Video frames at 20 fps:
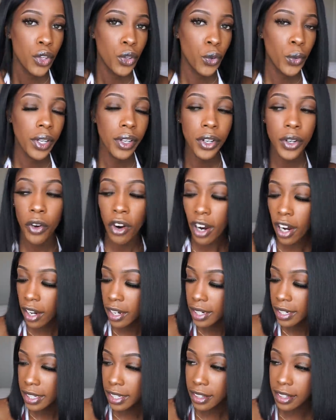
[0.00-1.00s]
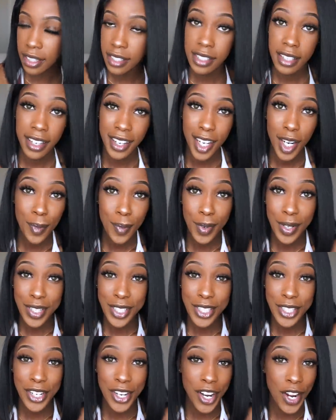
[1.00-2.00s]
you can go out and get these
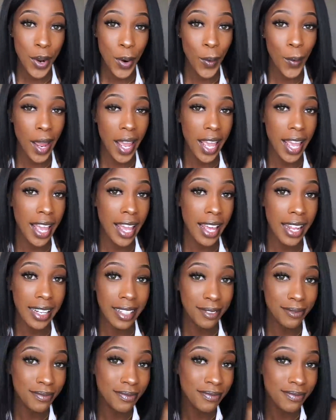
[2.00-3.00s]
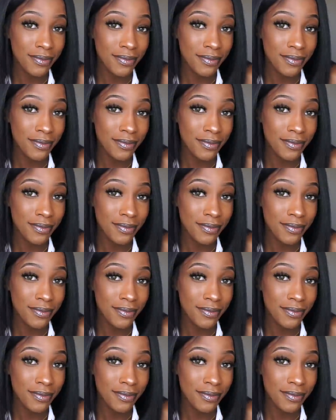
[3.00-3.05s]
cameras, you know, and